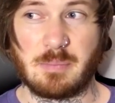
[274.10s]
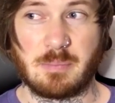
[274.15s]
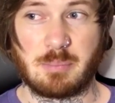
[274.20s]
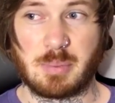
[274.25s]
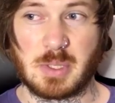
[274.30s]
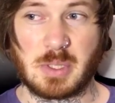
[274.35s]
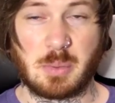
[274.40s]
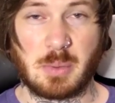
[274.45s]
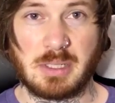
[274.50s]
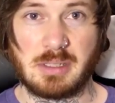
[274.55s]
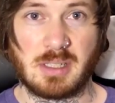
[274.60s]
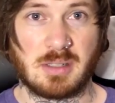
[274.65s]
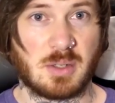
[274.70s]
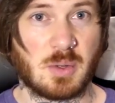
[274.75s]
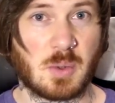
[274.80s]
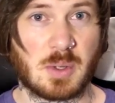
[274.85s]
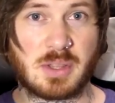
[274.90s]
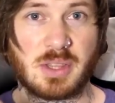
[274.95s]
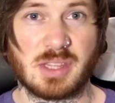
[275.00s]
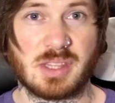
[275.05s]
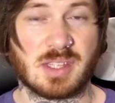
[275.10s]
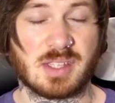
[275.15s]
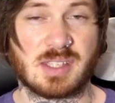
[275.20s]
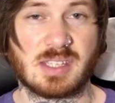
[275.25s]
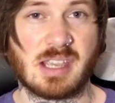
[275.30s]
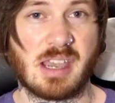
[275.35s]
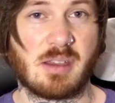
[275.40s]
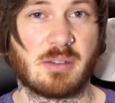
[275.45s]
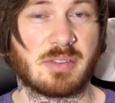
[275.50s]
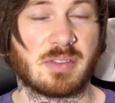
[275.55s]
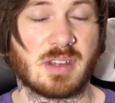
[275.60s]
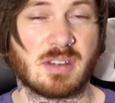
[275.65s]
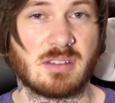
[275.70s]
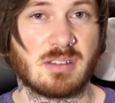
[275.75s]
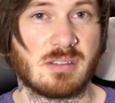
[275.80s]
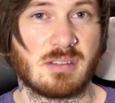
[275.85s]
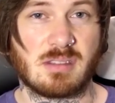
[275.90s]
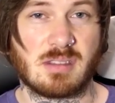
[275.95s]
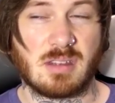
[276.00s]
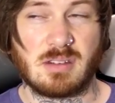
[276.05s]
between the North and the South
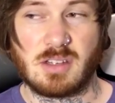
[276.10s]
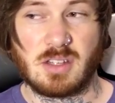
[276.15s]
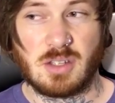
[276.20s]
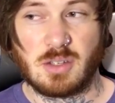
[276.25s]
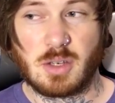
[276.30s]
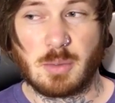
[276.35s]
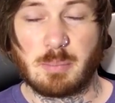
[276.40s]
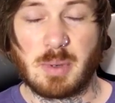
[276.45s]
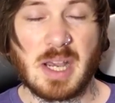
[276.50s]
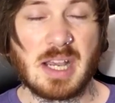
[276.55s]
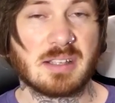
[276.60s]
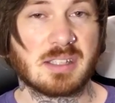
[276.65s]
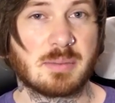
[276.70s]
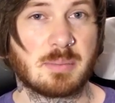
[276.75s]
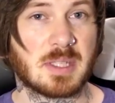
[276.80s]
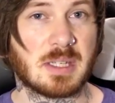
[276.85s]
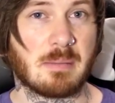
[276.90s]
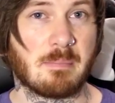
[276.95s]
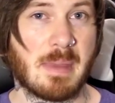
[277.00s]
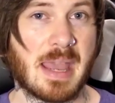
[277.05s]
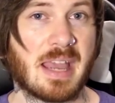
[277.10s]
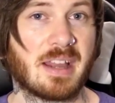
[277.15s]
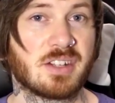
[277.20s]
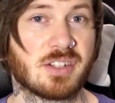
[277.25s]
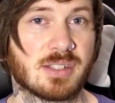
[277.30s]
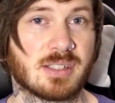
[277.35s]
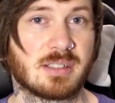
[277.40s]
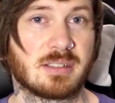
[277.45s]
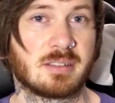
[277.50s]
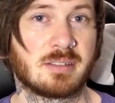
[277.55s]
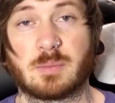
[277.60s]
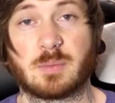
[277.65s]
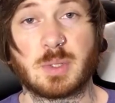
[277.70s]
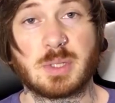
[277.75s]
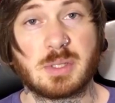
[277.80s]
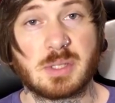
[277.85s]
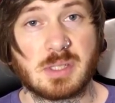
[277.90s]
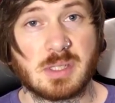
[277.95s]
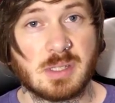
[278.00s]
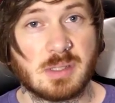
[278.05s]
than you could possibly imagine.
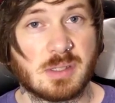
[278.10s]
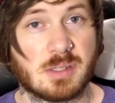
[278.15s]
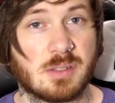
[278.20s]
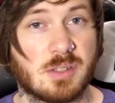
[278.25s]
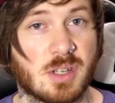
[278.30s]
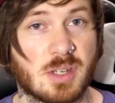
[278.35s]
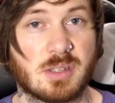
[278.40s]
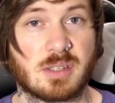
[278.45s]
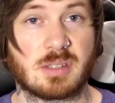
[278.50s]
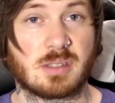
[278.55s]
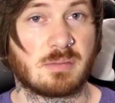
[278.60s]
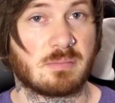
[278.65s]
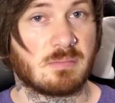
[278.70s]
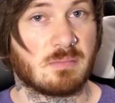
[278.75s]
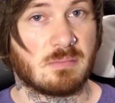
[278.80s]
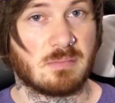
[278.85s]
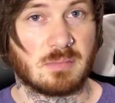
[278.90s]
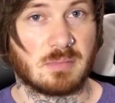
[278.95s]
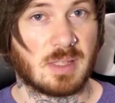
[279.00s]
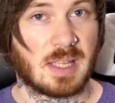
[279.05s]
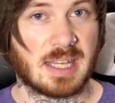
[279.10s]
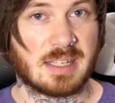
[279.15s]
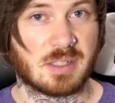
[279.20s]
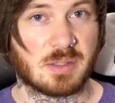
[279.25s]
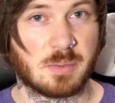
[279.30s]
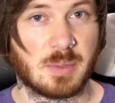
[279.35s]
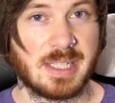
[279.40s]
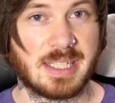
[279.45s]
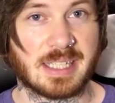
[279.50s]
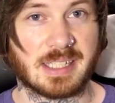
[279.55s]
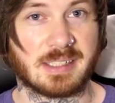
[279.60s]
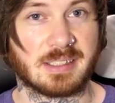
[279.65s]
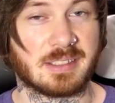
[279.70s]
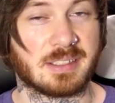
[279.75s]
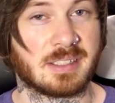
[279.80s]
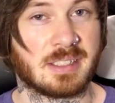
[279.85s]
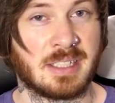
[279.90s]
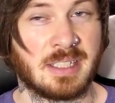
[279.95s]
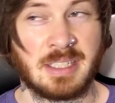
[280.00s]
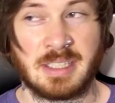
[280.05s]
For instance, just last
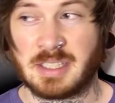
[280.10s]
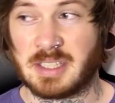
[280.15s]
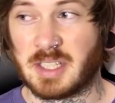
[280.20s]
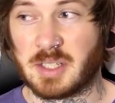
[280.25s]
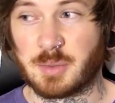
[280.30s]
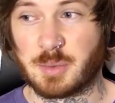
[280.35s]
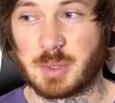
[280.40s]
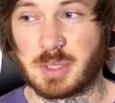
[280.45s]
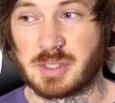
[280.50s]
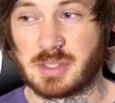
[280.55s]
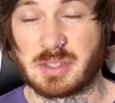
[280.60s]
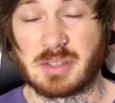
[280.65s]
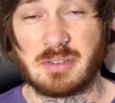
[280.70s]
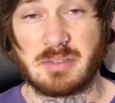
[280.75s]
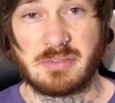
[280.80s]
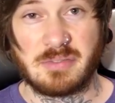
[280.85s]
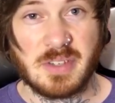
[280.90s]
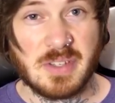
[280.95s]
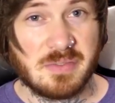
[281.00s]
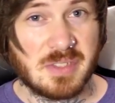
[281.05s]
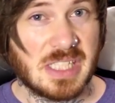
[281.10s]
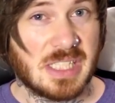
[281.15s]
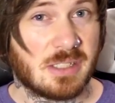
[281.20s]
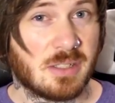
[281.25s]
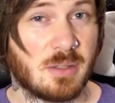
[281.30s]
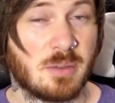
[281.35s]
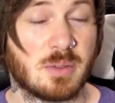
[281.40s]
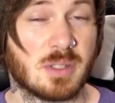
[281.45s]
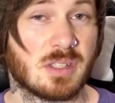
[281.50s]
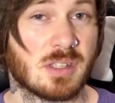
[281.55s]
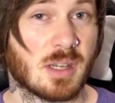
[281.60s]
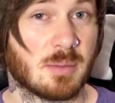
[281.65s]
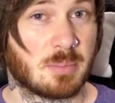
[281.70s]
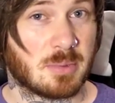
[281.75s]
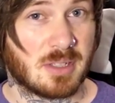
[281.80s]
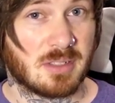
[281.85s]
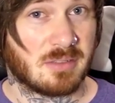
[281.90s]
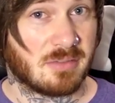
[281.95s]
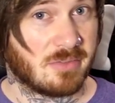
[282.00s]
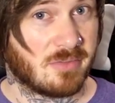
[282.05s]
weekend, there was 52
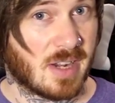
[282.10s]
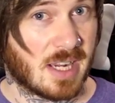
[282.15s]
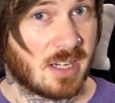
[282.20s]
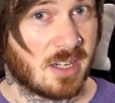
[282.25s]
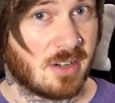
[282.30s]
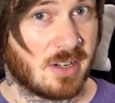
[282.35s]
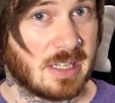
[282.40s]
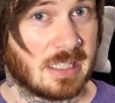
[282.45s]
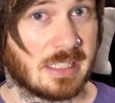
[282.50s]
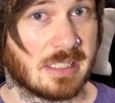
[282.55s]
separate firing